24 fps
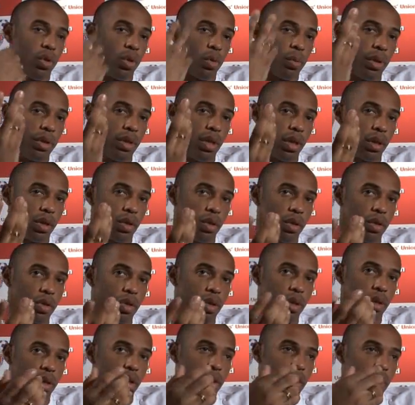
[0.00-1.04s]
to know about their
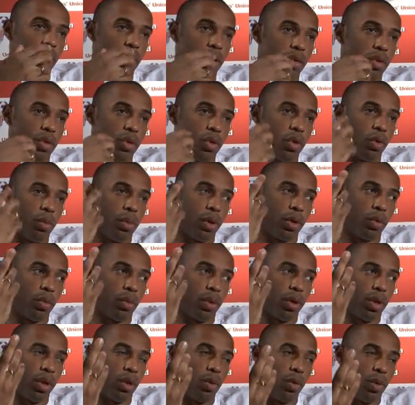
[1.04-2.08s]
culture. You need to know about
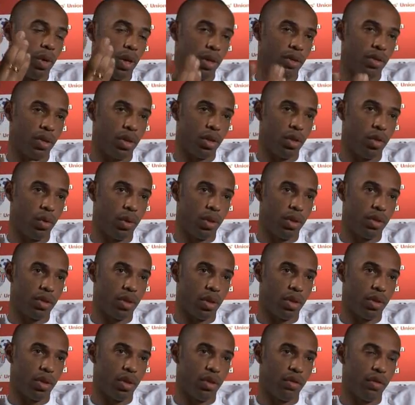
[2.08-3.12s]
why, why is it doing
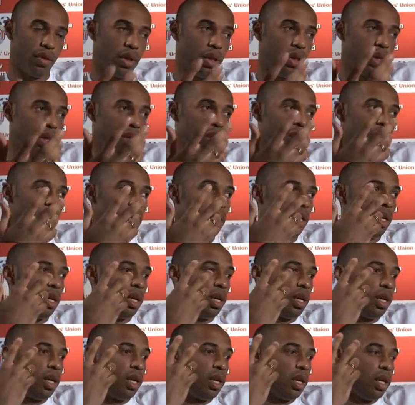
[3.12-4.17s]
certain thing.
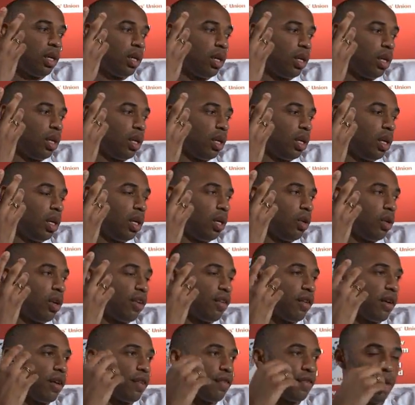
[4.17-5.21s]
You know,
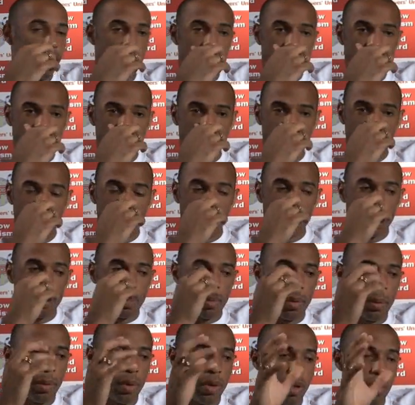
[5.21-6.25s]
I, I think
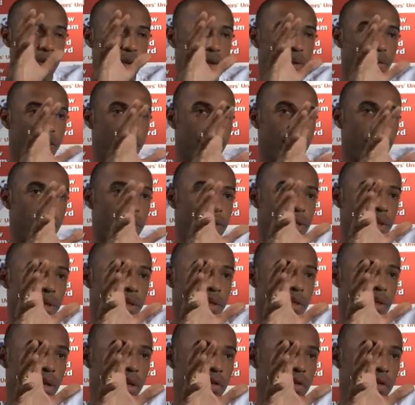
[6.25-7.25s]
people are confusing